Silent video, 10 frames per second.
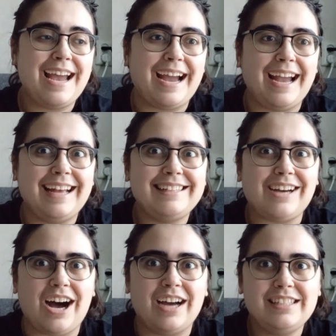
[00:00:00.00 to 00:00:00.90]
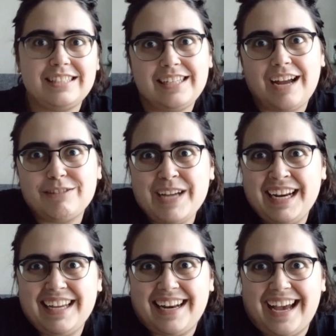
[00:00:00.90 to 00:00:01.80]
And honestly, I was
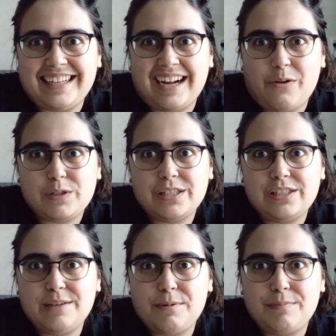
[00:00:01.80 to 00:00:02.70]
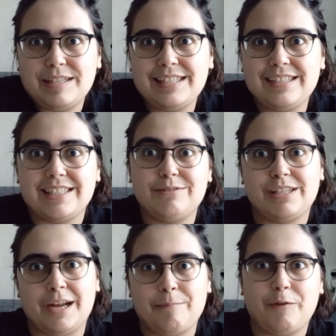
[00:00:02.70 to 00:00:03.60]
kind of glad that wasn't super busy because it was
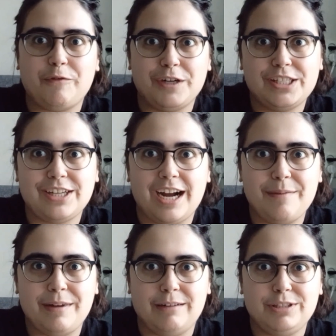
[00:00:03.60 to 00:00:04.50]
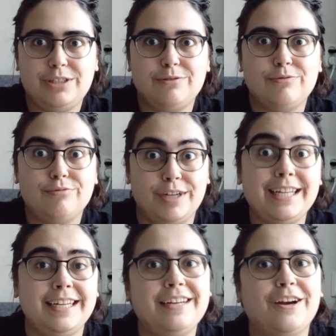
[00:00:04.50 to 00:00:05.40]
like my first time and I was
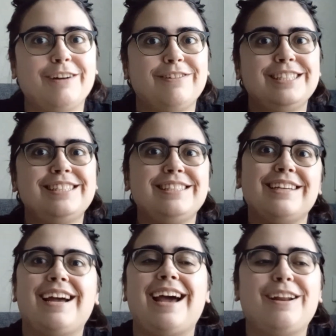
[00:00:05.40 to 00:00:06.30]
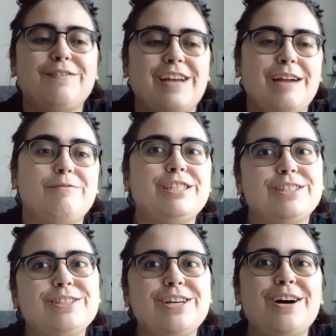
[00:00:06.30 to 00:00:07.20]
really nervous ahead of time, which is
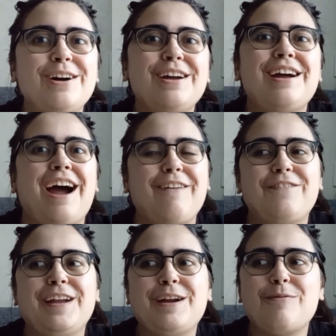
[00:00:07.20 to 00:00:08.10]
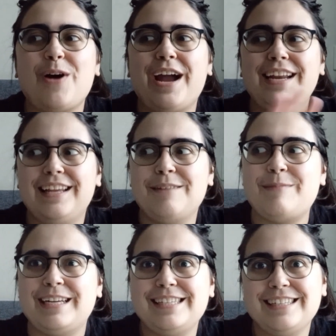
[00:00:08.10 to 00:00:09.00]
also, I think, why I didn't
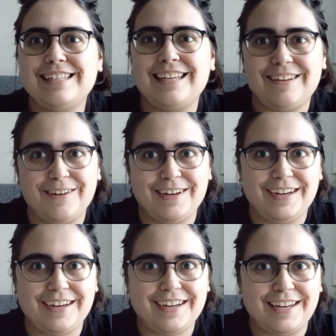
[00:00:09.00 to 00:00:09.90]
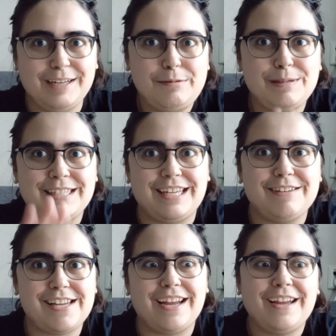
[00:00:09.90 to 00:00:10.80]
mention it in earlier clips, because I
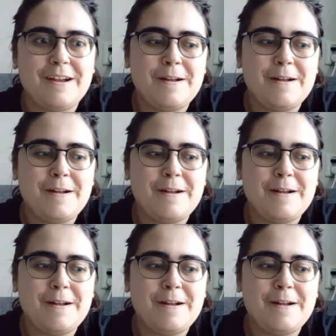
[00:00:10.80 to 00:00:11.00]
was like,